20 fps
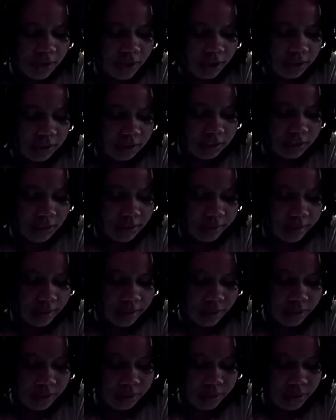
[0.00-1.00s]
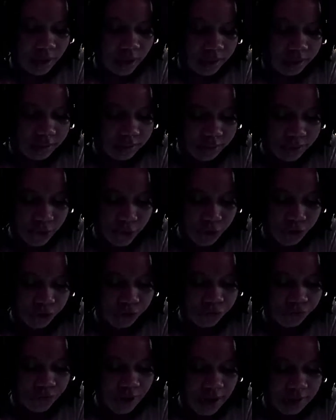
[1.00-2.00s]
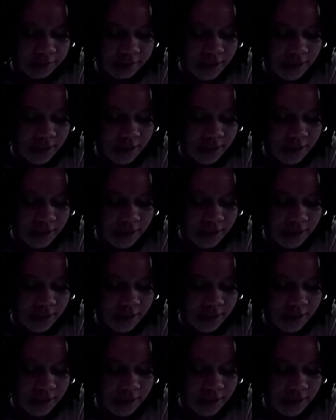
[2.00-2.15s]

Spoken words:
uglier than I thought. Her fat